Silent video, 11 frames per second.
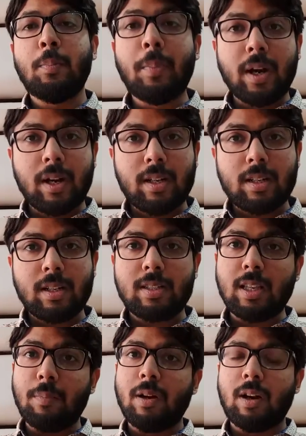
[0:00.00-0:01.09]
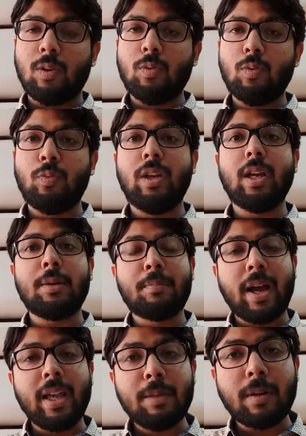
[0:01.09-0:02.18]
But somehow we are
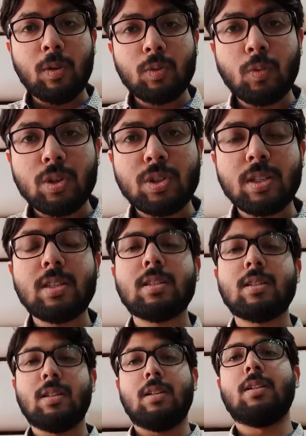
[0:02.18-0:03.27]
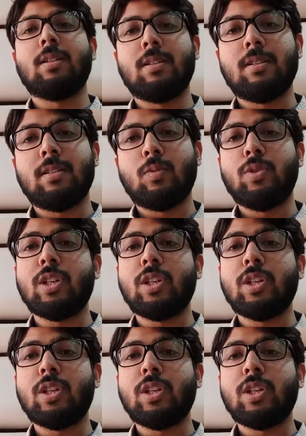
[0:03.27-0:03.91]
buying mouthwashes